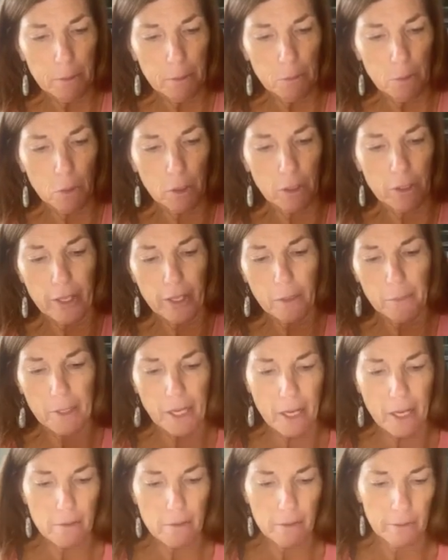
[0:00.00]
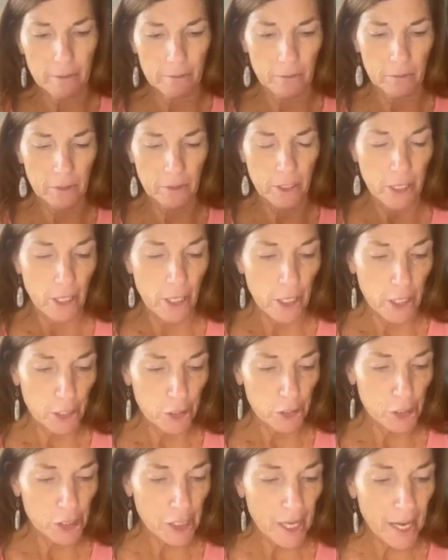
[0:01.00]
more, there we go,
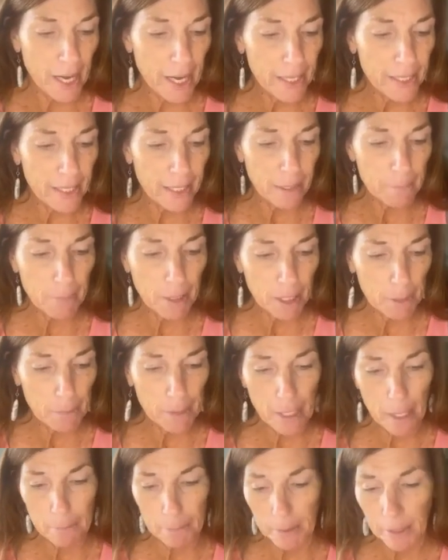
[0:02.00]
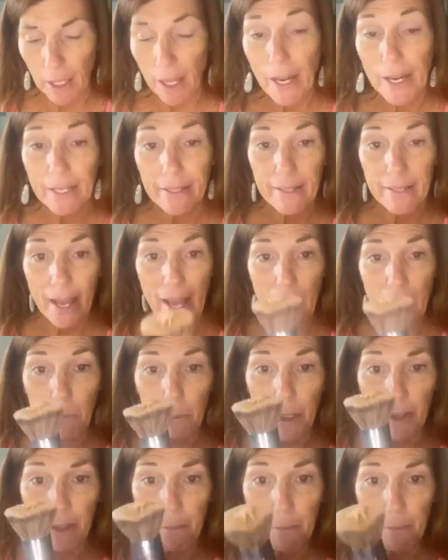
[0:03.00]
shade. And I'm gonna be applying that
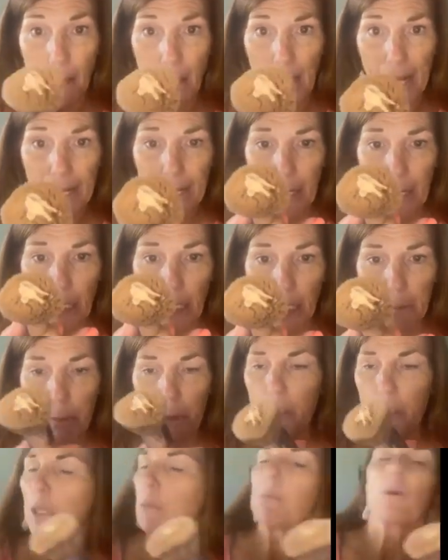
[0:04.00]
with my Kabuki